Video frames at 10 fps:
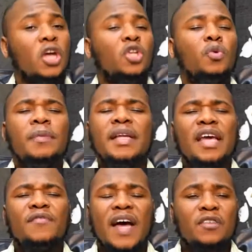Do we
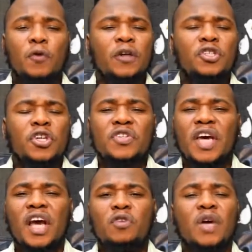believe that we're just
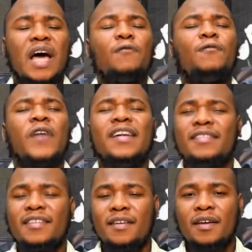here to have
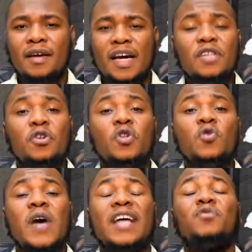fun and to
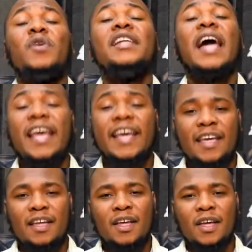do as we like?
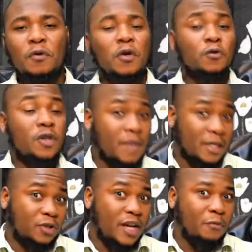We go to the
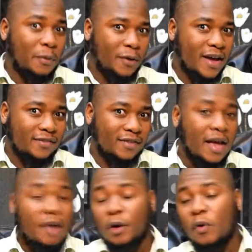masjid and we pray, yes,
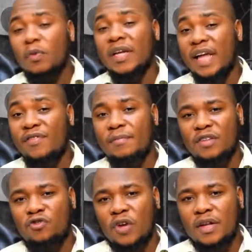but when we leave the
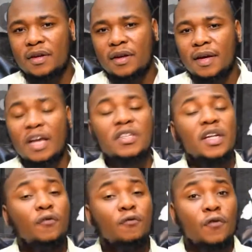masjid, it's
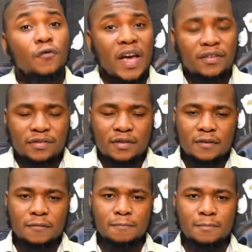a different face.
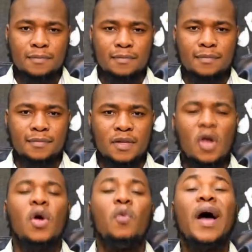
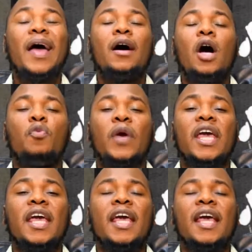Why are
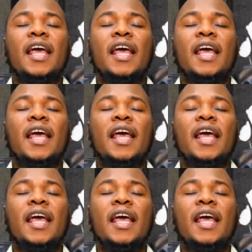we